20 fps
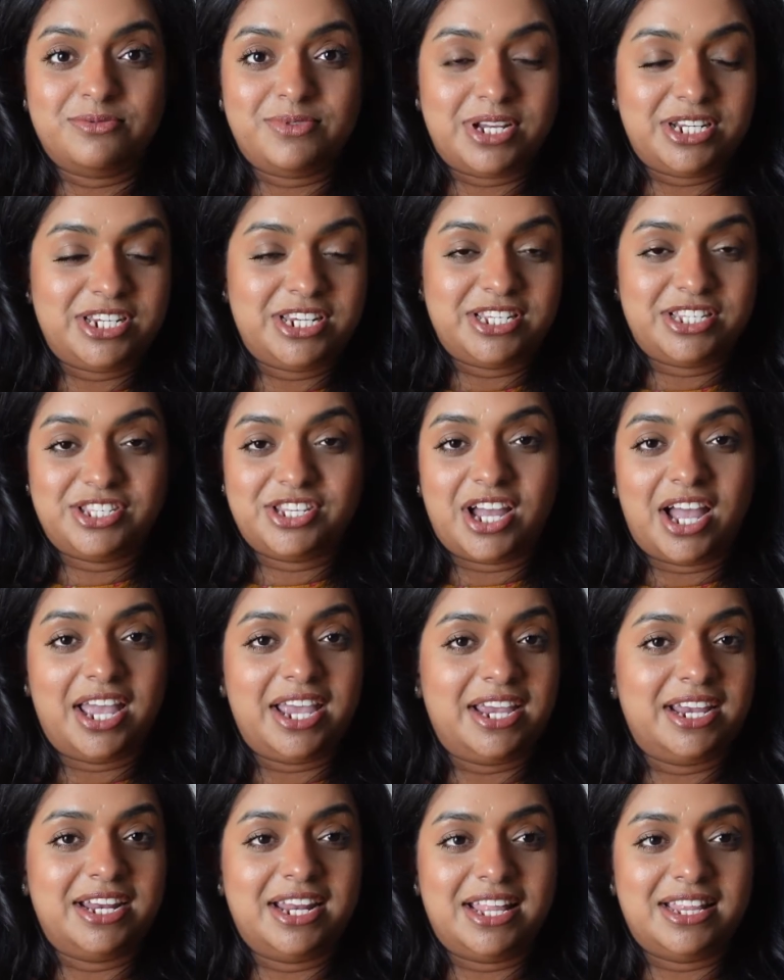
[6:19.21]
when she's
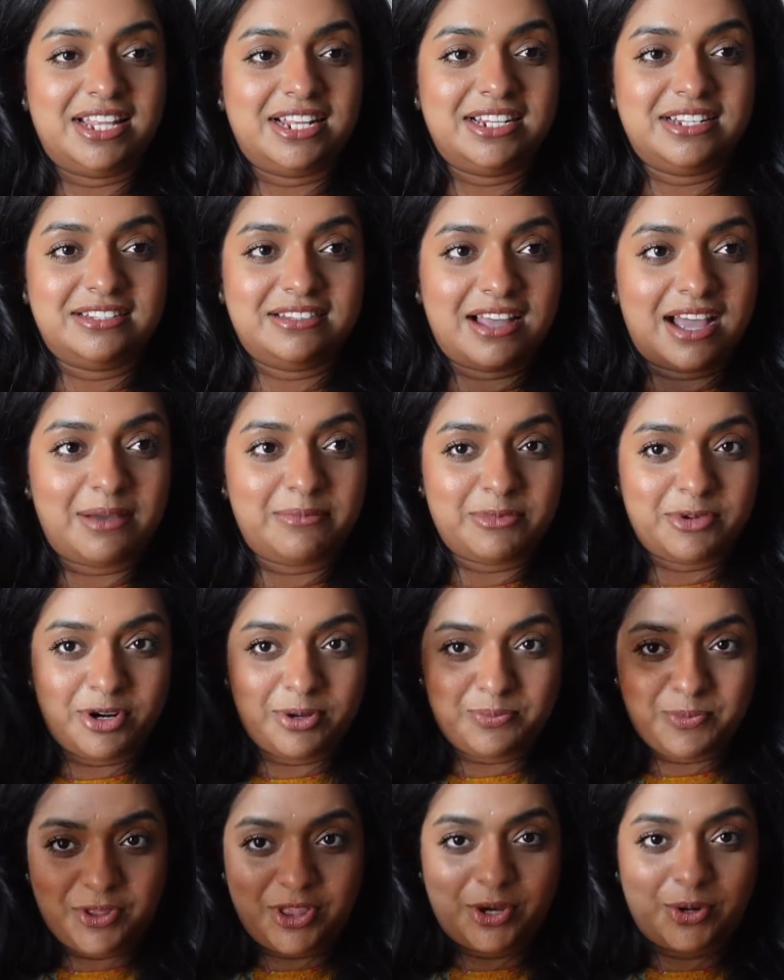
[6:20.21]
tired, and then I'm
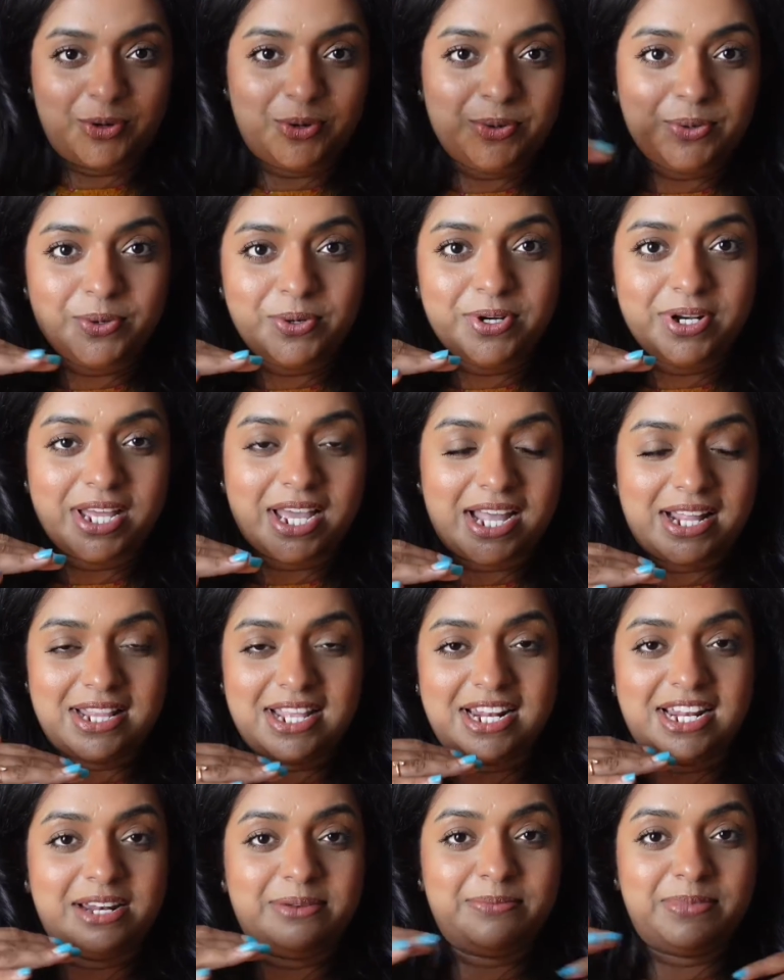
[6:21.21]
gonna put the hood, and
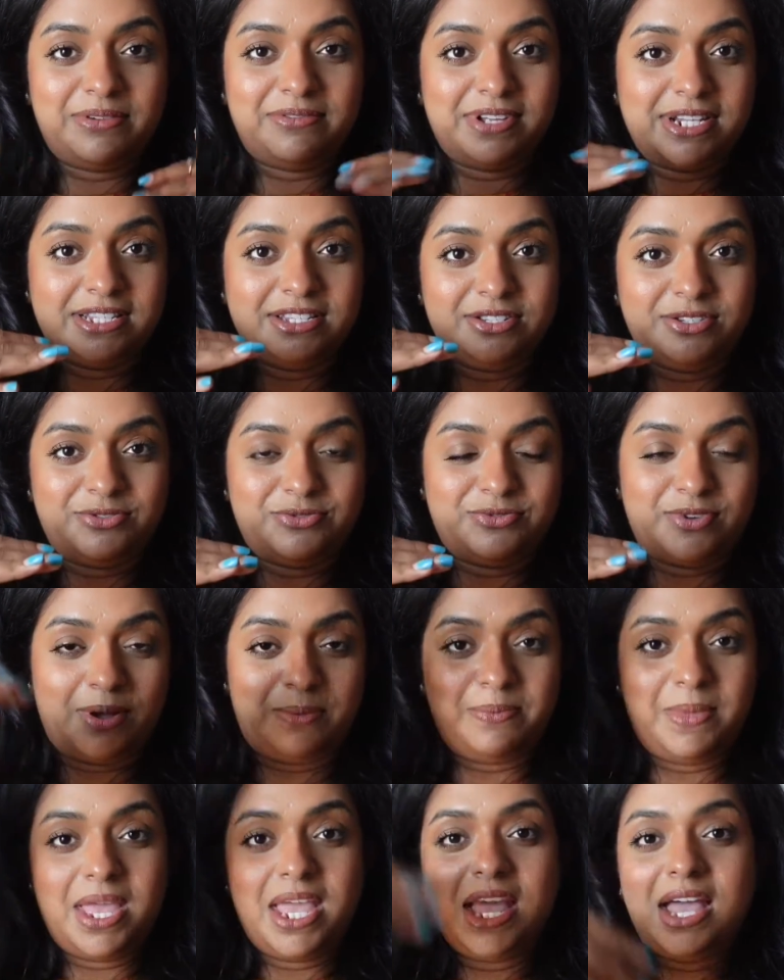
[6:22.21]
then it prevents you from